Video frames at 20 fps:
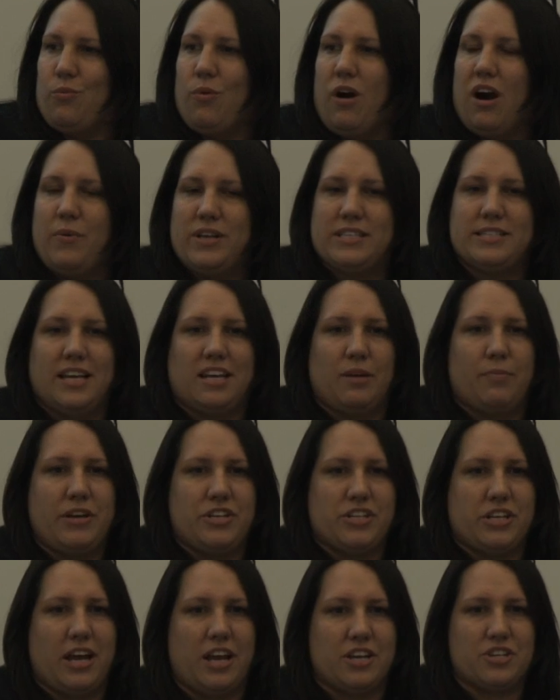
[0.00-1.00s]
why we set up
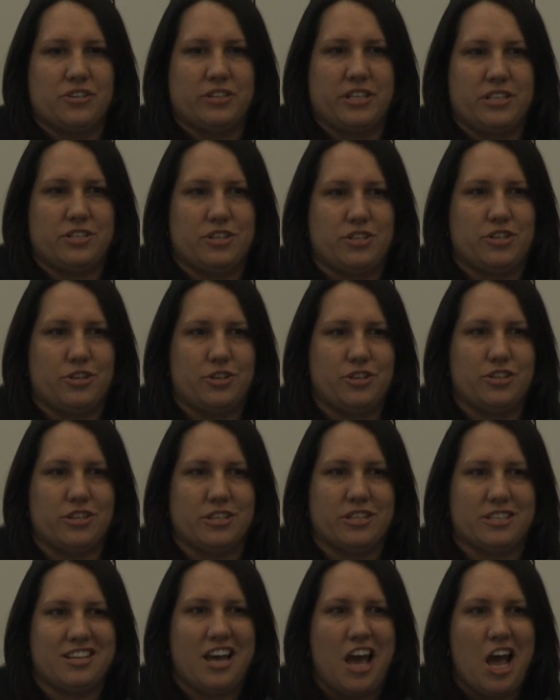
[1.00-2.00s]
educational
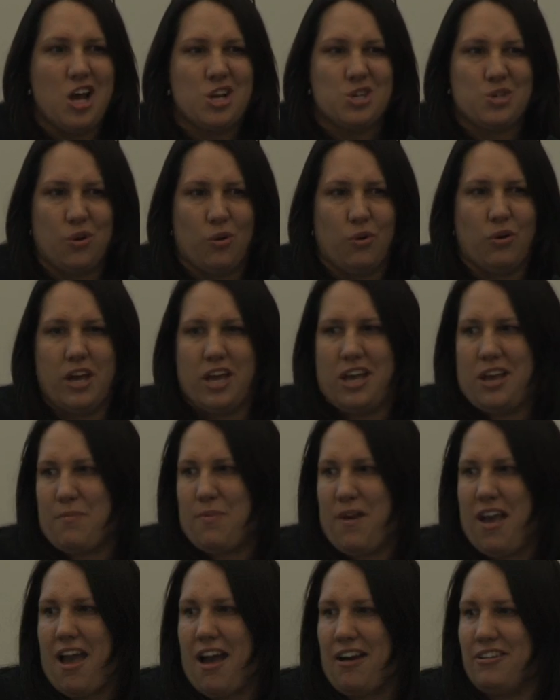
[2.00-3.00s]
institutions talking
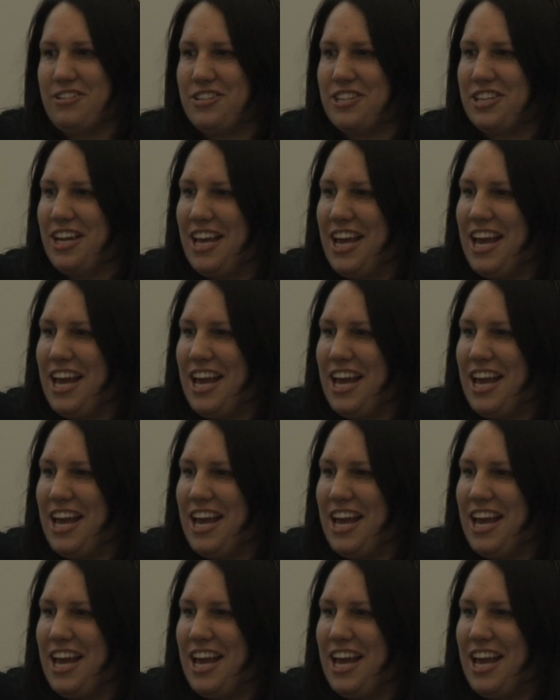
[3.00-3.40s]
about